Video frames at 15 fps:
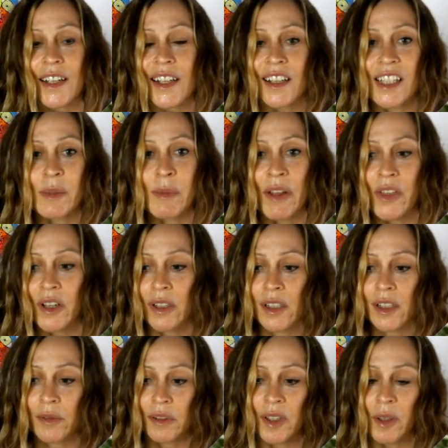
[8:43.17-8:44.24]
This methodology
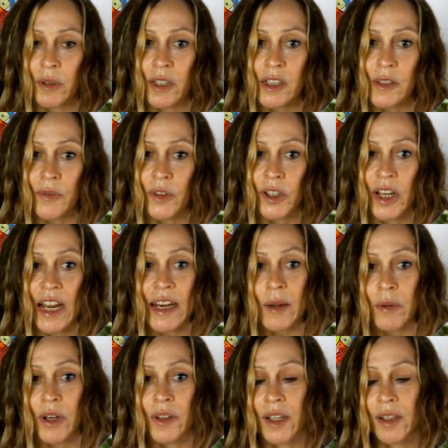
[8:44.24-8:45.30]
really works for
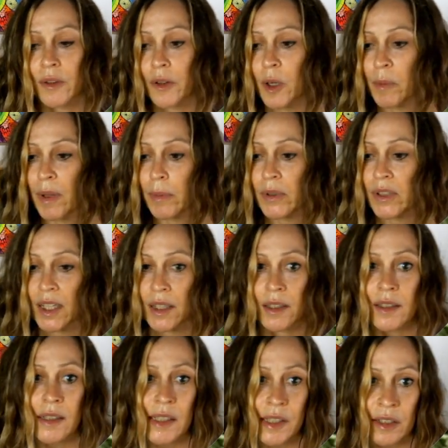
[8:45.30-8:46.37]
anywhere that local people need to
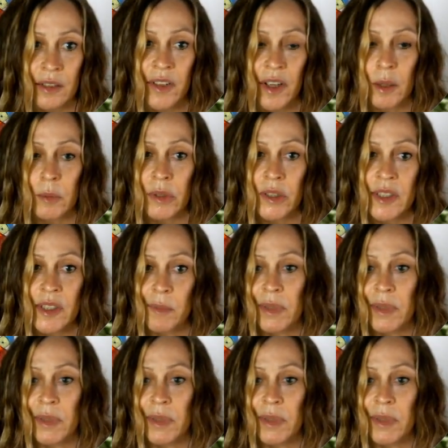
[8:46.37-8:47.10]
conserve animals and